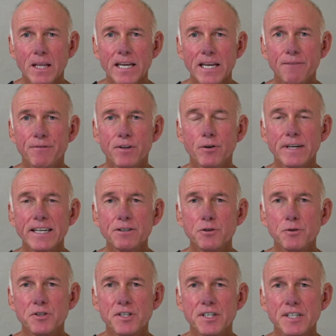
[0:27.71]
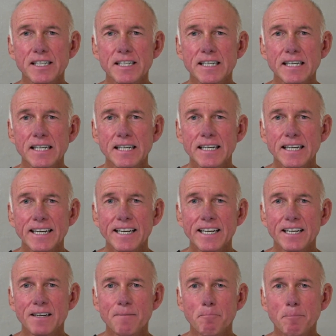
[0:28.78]
If you're interested
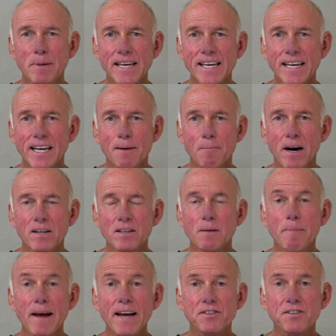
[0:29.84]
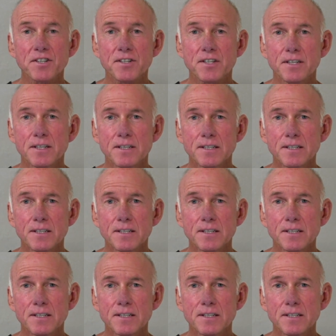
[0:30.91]
in being among the best